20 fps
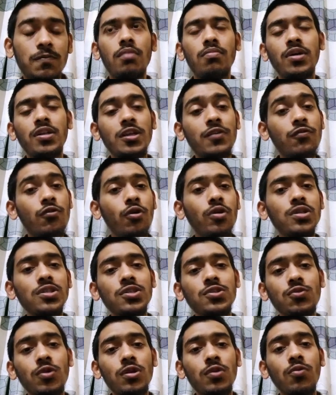But if you want to
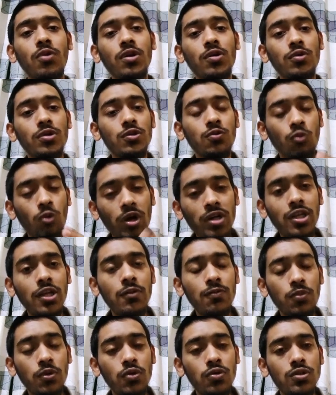just only work with one
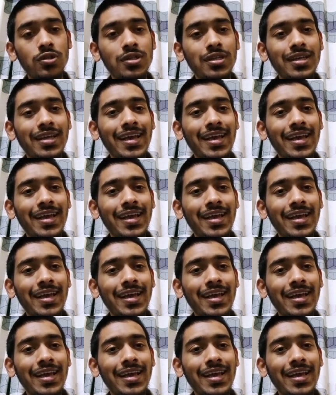input,